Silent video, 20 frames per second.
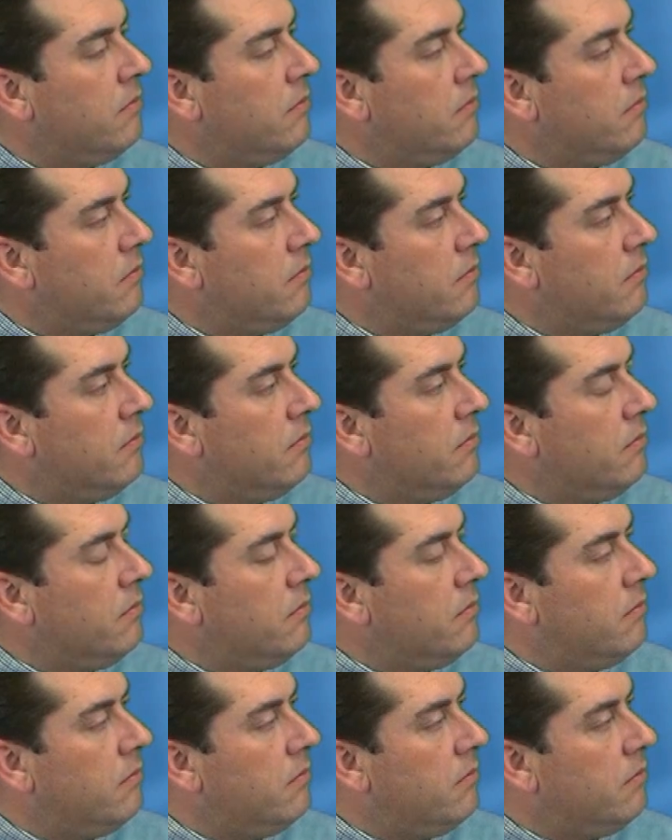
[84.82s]

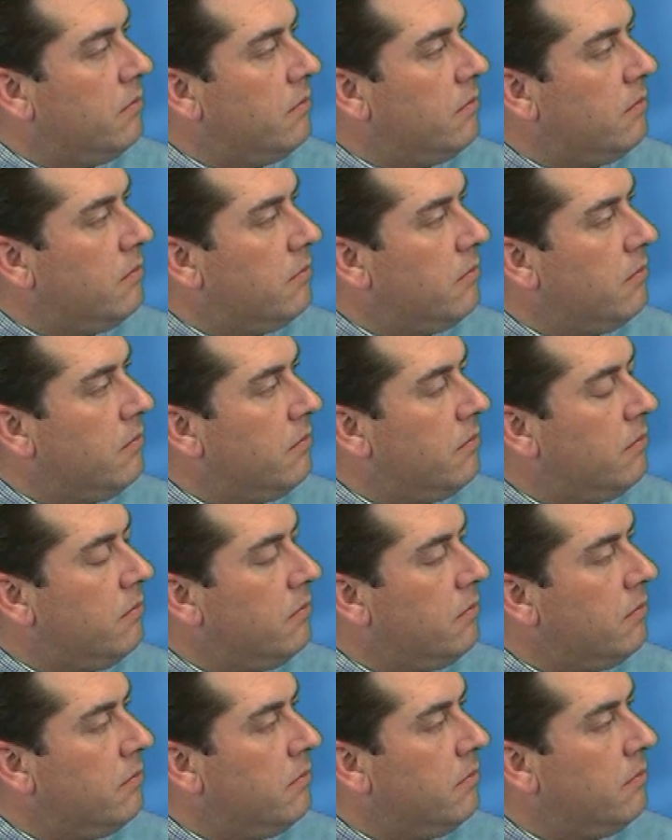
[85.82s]

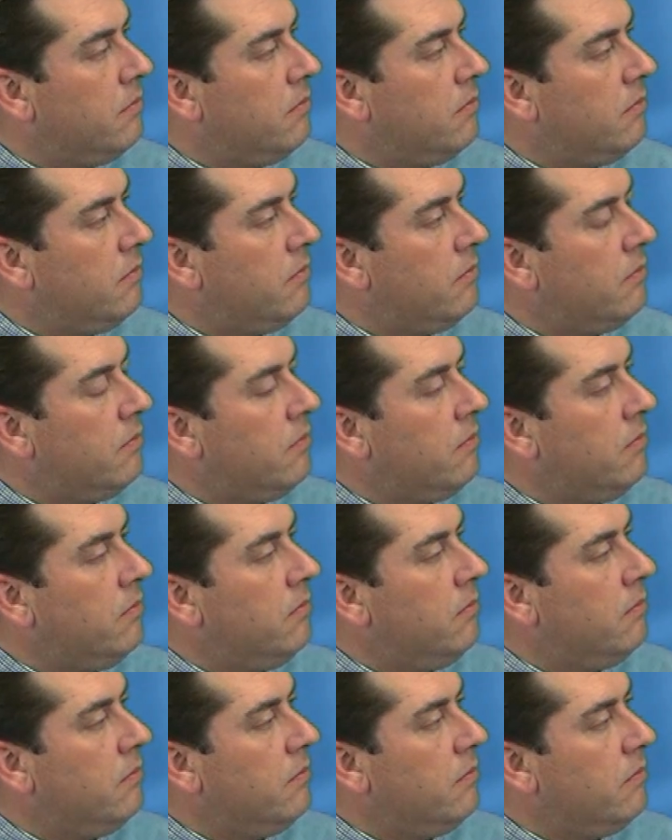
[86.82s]

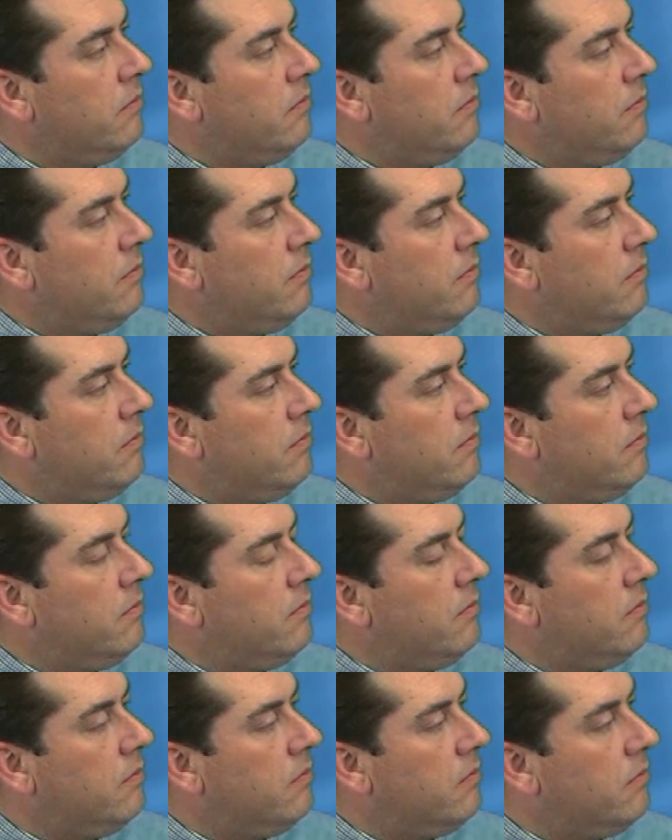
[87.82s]

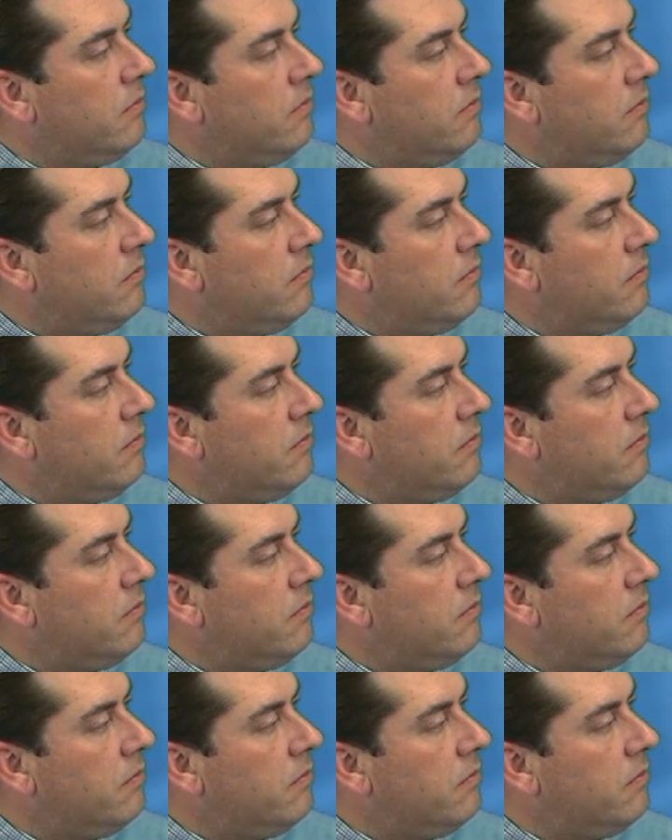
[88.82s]
[no speech]